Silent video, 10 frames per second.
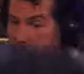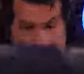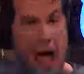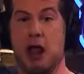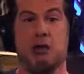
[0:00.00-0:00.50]

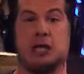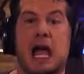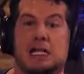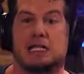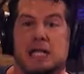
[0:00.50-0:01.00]
I don't
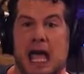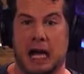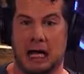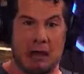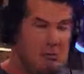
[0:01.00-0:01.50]
get
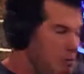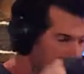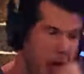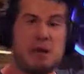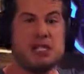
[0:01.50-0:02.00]
sick.
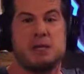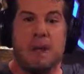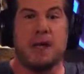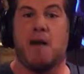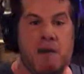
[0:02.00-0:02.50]
I'm going to
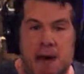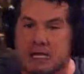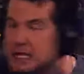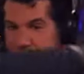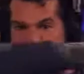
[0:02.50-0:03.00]
speak over
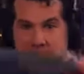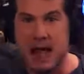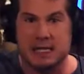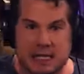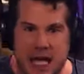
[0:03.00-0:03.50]
myself. I'm
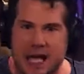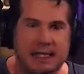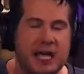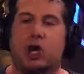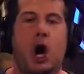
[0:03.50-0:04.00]
not sick.
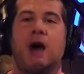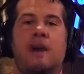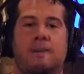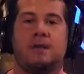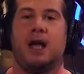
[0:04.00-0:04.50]
And they cough
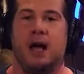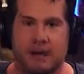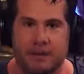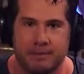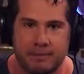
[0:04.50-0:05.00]
up a
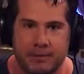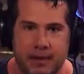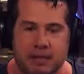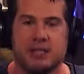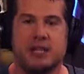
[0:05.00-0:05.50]
lung.
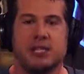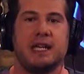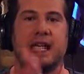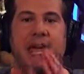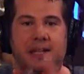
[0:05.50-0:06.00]
Listen, you
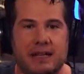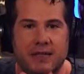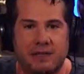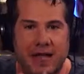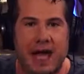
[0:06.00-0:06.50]
can't
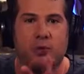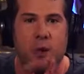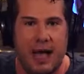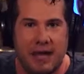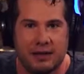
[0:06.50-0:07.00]
lift that
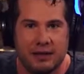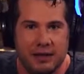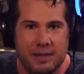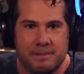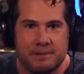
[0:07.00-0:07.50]
weight.
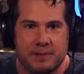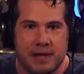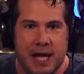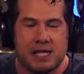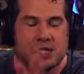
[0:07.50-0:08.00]

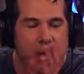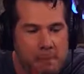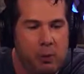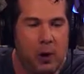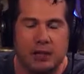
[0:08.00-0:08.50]
At
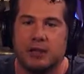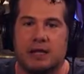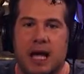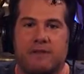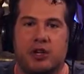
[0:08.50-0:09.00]
some point in your
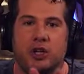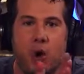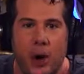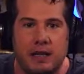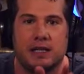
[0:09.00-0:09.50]
life, you're
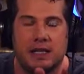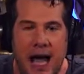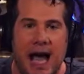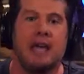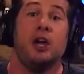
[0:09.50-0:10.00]
going to
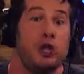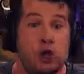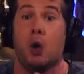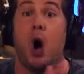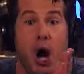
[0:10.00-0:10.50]
die.
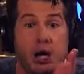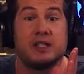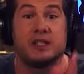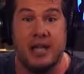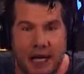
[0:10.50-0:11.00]
You are
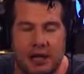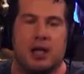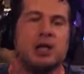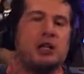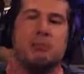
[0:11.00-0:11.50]
sick.
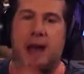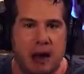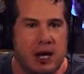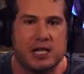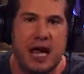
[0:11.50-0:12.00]
Your
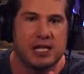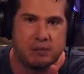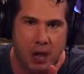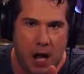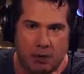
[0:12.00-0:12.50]
marriage has
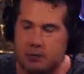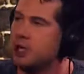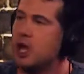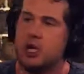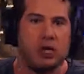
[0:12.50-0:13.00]
problems.
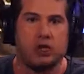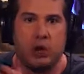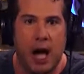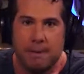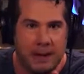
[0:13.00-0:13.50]
You're
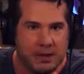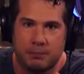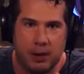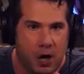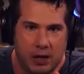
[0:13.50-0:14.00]
dropping the
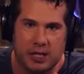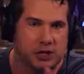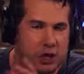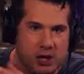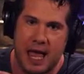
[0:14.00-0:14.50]
ball at
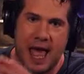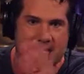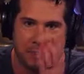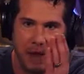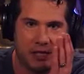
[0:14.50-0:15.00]
certain
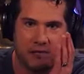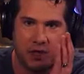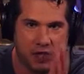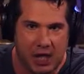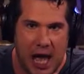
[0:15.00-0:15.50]
aspects of
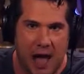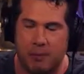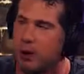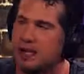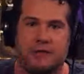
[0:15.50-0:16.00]
your job
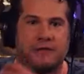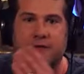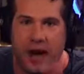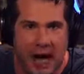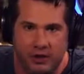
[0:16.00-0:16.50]
or as a
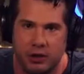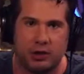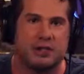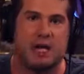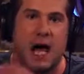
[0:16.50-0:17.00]
father
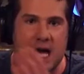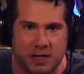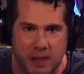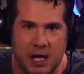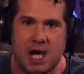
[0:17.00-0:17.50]
or as a
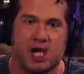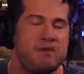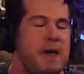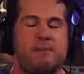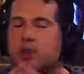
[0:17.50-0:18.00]
husband. You've
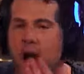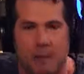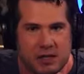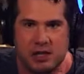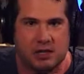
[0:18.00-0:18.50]
made
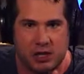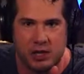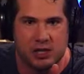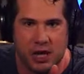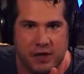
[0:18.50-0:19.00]
promises to
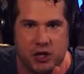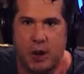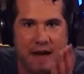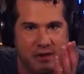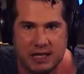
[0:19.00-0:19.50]
yourself that you
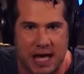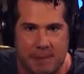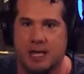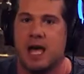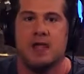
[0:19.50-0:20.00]
haven't
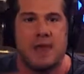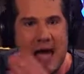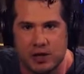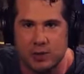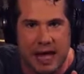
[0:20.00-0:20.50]
kept.
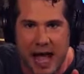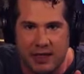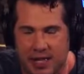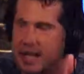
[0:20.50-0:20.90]
That's reality.